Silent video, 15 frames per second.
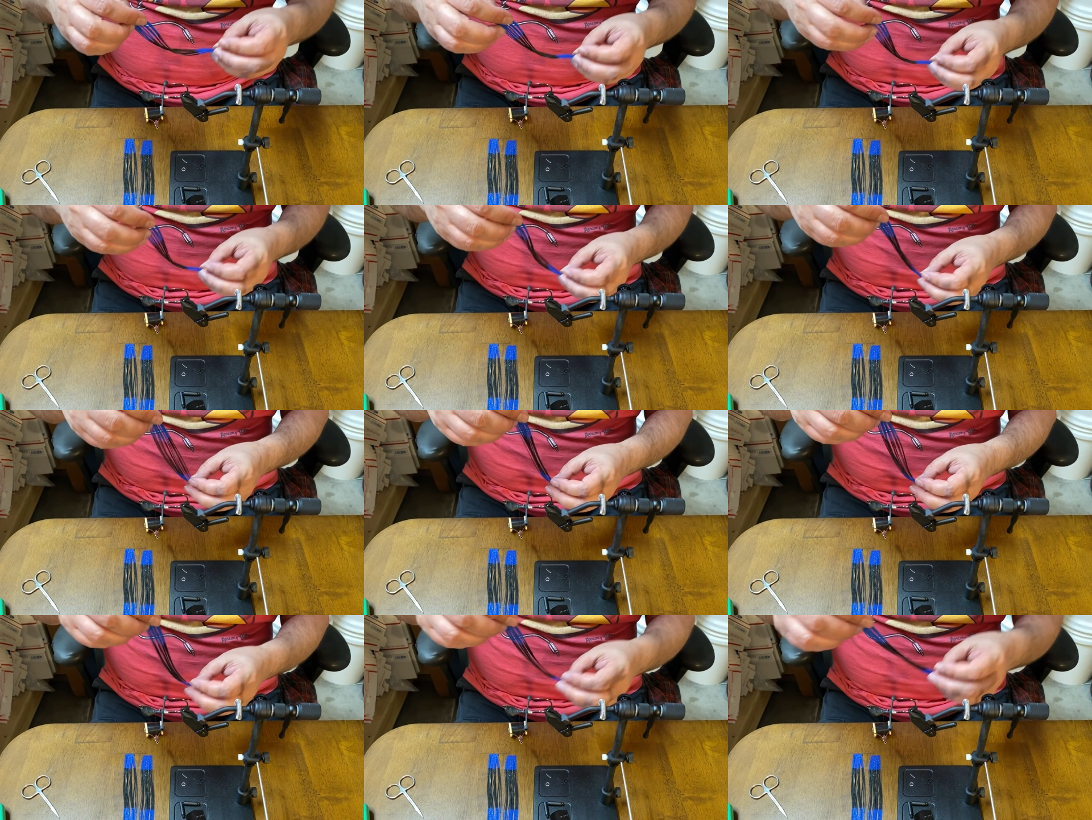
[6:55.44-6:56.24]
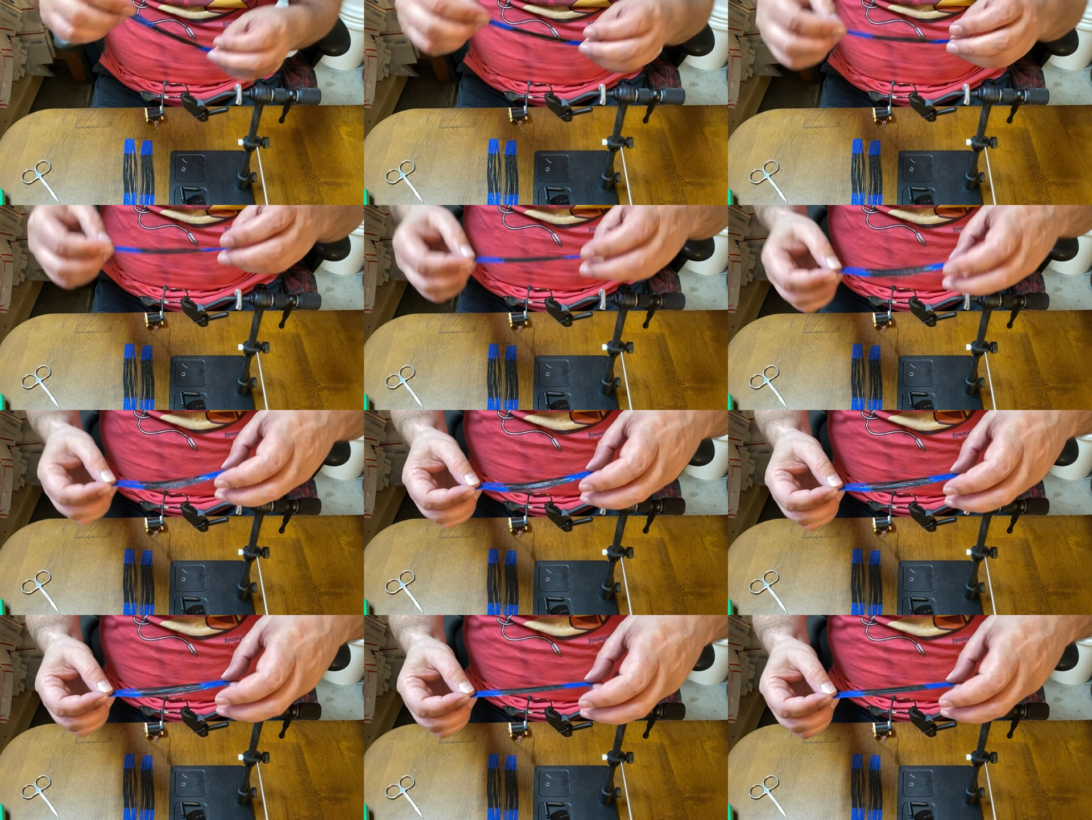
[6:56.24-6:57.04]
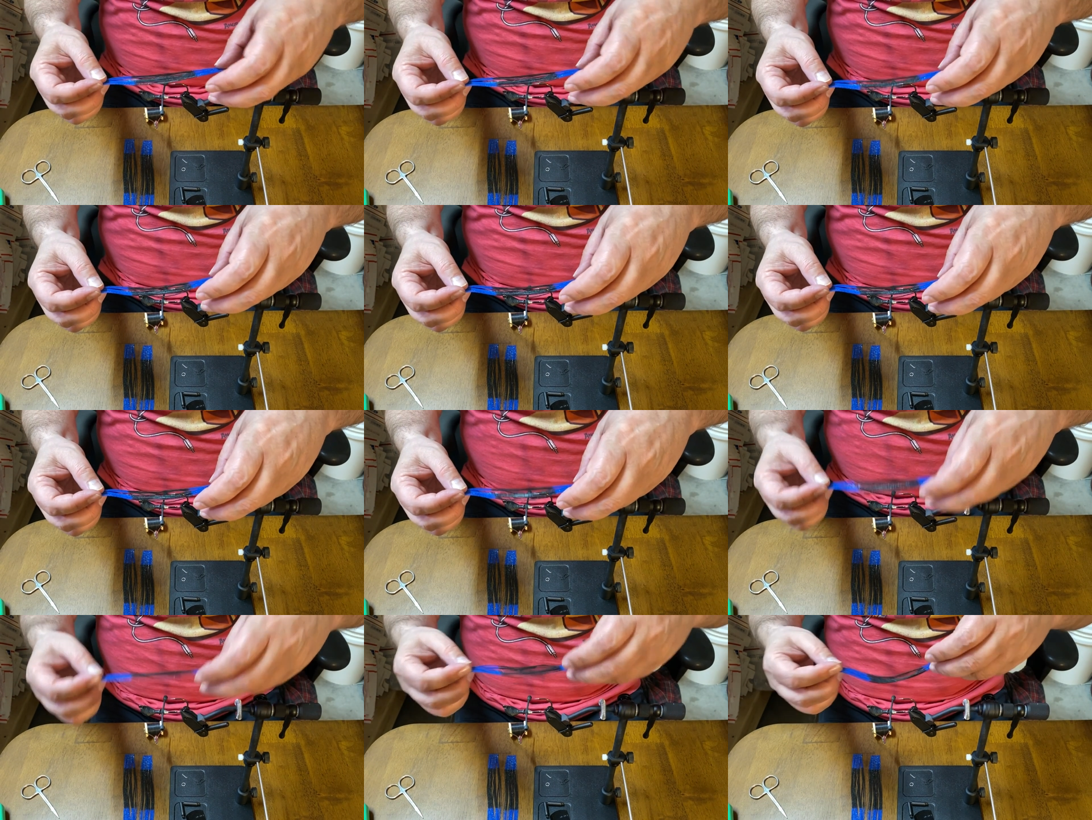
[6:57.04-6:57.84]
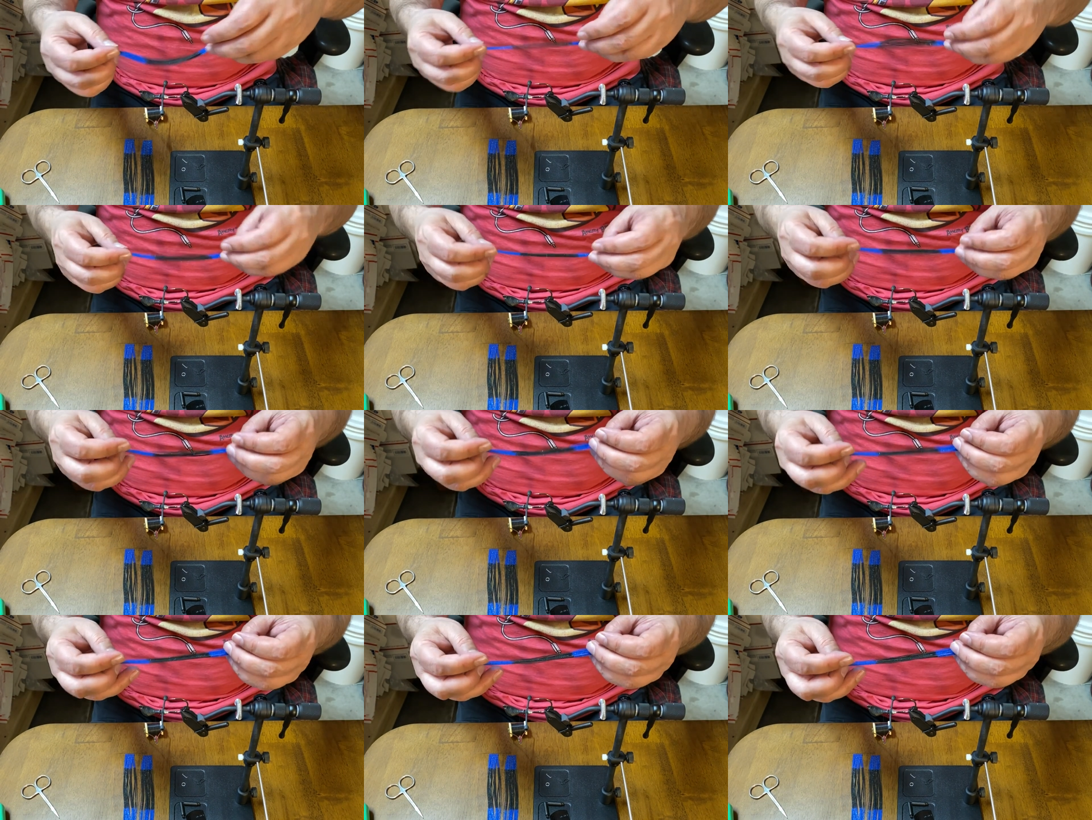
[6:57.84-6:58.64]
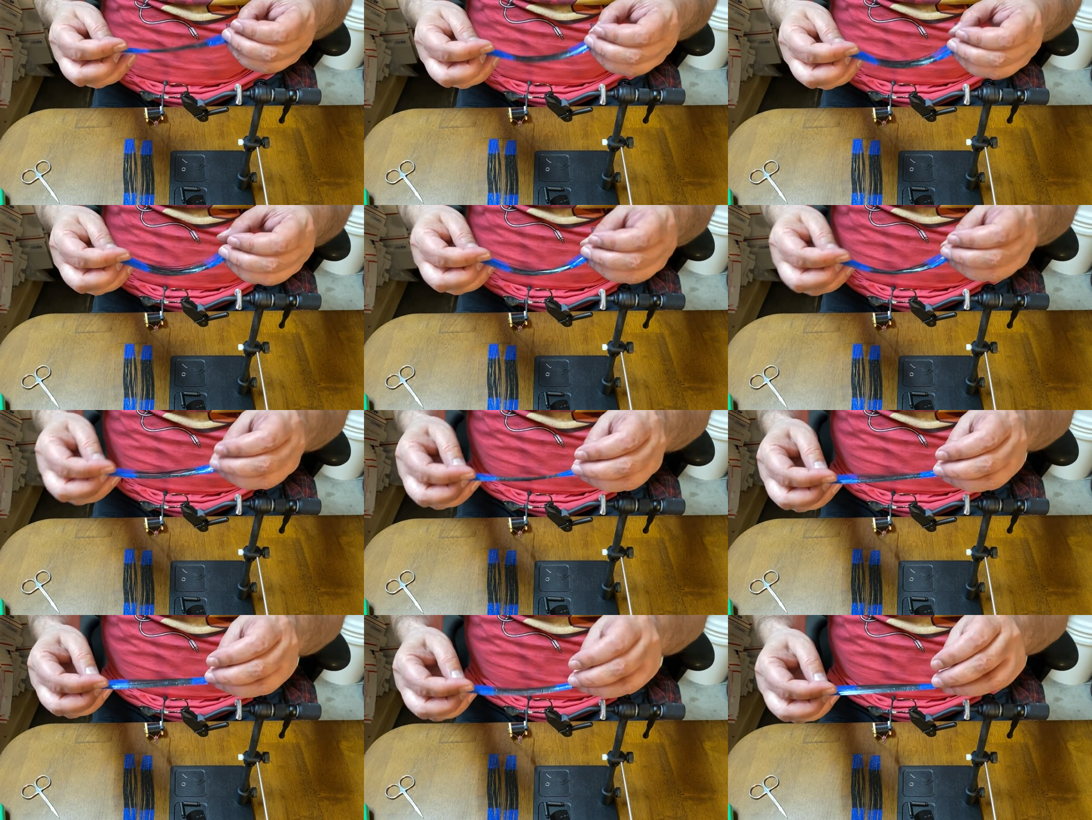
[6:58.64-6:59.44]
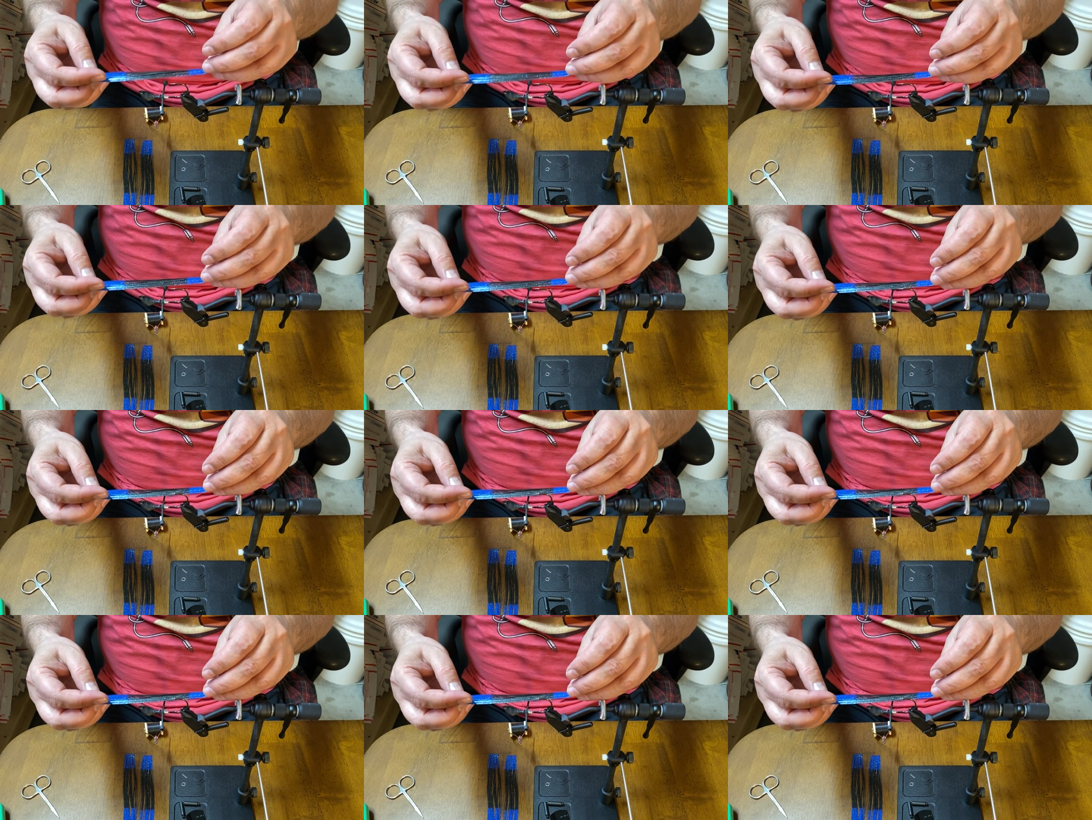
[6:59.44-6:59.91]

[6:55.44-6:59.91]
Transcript: Nobody's mouth can be seen.